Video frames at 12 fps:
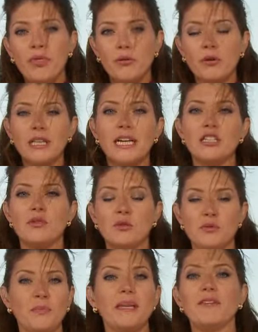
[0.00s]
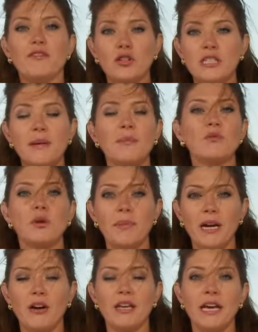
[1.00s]
the relationship, which would be the first step in
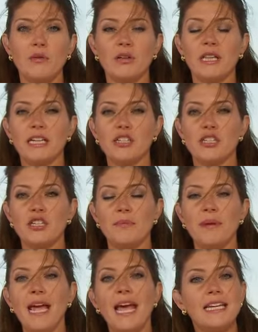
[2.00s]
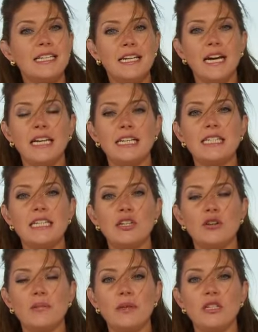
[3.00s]
repairing that relationship. And tonight, a
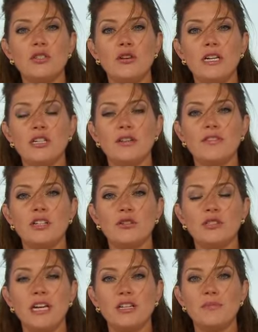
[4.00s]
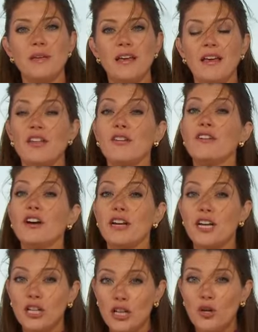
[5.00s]
senior administration official tells me they're very
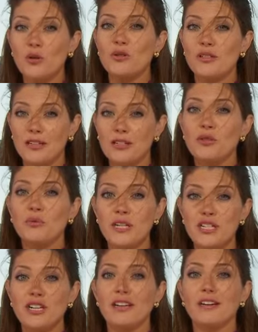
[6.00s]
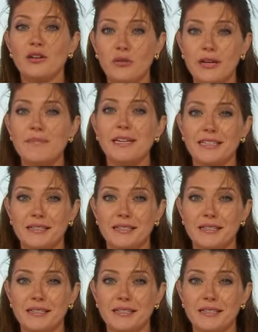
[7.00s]
close to reaching an agreement.